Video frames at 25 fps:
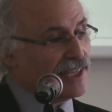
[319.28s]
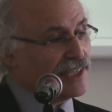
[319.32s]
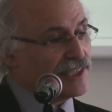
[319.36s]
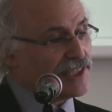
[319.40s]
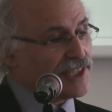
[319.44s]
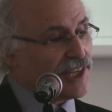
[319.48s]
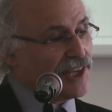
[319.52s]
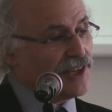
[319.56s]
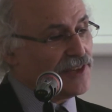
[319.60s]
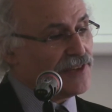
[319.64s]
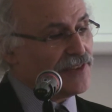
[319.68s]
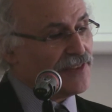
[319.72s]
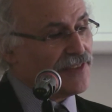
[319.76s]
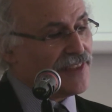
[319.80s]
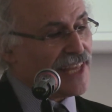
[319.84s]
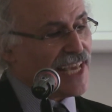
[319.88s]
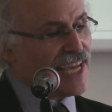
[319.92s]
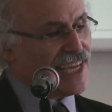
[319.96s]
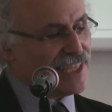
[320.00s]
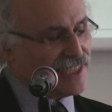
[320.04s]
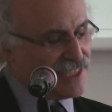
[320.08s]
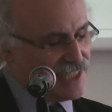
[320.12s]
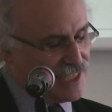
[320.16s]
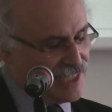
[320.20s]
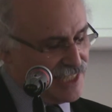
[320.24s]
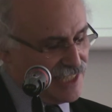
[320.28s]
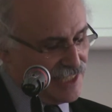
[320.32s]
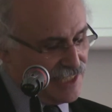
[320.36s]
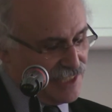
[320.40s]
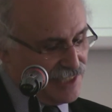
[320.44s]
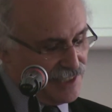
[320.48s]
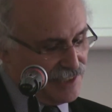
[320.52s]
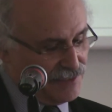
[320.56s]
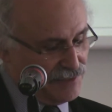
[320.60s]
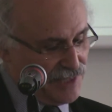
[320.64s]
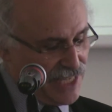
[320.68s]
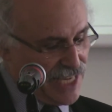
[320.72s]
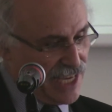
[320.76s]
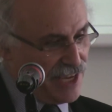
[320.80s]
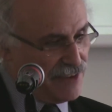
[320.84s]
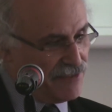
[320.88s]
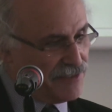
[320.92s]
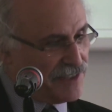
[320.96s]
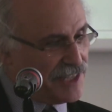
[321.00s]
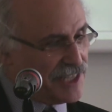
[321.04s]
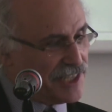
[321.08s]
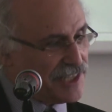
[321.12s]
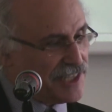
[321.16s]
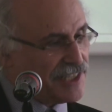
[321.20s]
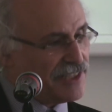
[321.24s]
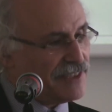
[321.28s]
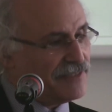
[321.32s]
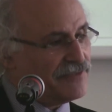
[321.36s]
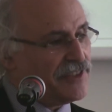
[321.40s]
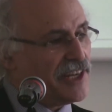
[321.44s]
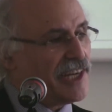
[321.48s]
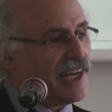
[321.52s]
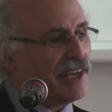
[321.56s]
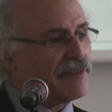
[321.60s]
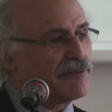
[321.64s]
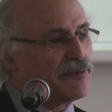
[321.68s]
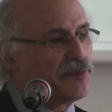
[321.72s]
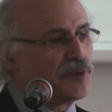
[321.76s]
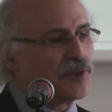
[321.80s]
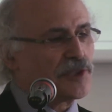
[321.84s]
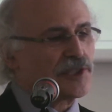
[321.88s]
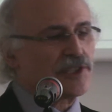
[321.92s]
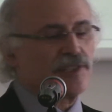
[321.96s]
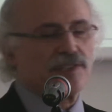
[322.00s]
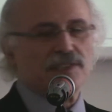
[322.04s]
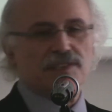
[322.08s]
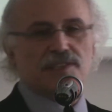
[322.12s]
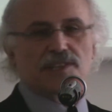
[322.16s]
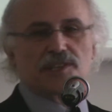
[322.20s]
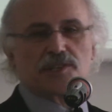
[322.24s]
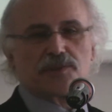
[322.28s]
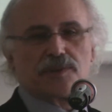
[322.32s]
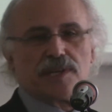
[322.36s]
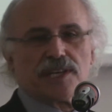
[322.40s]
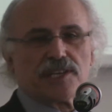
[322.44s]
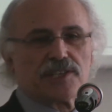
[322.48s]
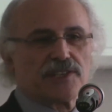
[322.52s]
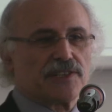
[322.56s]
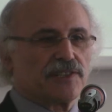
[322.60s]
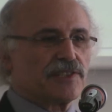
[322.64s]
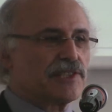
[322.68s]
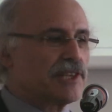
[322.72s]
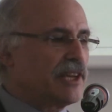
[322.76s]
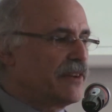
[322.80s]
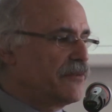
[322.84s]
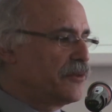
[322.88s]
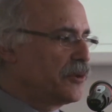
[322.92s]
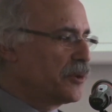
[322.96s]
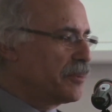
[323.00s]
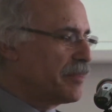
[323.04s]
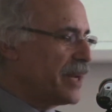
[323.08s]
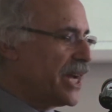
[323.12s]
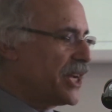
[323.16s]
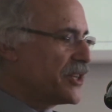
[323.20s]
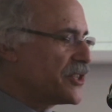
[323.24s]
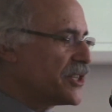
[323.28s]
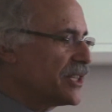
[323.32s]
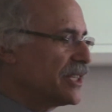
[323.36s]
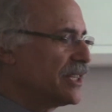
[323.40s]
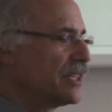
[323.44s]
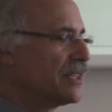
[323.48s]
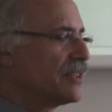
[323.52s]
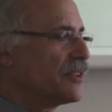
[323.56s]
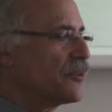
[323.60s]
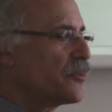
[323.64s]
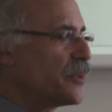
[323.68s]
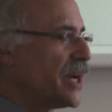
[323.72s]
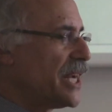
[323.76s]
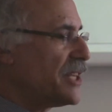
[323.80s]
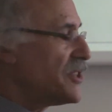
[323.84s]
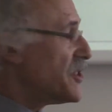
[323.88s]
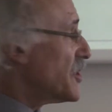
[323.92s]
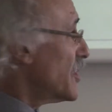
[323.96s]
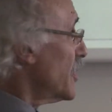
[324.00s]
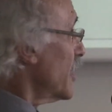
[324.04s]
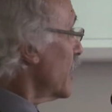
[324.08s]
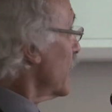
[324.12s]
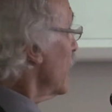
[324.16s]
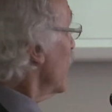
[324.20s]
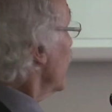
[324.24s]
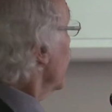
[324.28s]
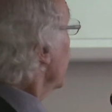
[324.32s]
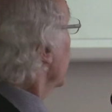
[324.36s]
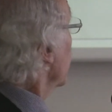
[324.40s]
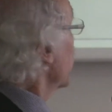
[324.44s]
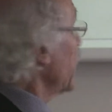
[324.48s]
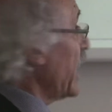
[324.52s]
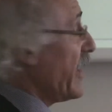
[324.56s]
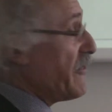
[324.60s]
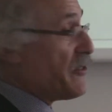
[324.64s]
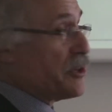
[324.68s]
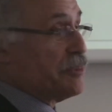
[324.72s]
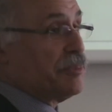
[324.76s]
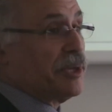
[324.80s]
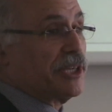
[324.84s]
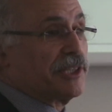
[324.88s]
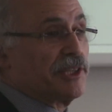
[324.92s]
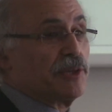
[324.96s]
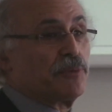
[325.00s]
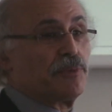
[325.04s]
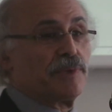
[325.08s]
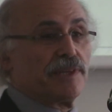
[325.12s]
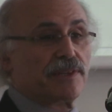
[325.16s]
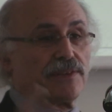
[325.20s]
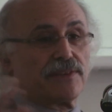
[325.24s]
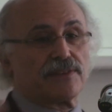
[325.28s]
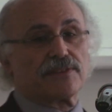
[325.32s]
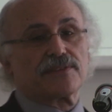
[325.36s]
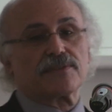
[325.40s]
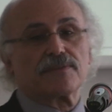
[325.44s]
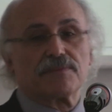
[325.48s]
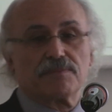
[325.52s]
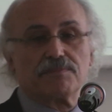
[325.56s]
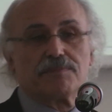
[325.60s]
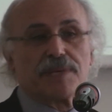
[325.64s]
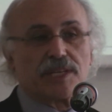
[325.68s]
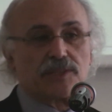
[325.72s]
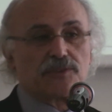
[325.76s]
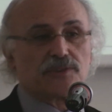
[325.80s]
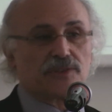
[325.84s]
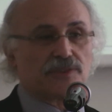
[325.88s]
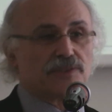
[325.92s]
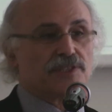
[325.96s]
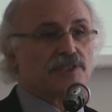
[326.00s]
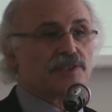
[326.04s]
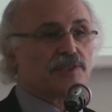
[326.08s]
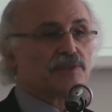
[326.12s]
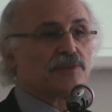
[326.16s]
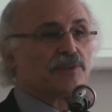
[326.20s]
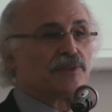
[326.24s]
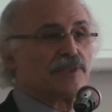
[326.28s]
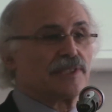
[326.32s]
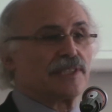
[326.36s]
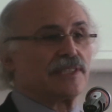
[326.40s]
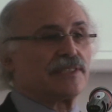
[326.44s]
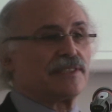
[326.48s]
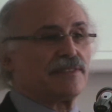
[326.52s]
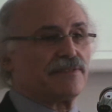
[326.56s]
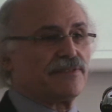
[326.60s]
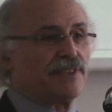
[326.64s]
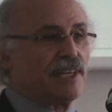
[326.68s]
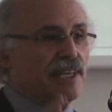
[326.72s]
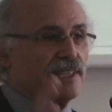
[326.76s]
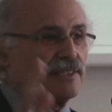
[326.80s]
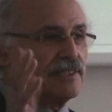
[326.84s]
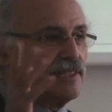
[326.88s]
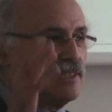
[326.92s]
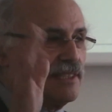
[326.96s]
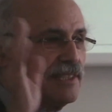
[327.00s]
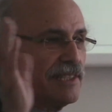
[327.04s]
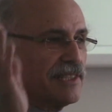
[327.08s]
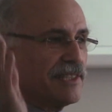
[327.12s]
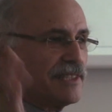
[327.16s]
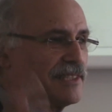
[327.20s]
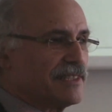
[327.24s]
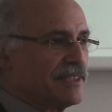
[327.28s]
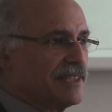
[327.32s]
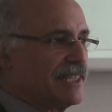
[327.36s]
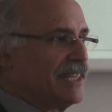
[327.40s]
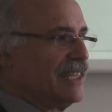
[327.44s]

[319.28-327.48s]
So that we have this very unfortunate situation. So if you imagine in the red circle, everybody with mental disorder defined as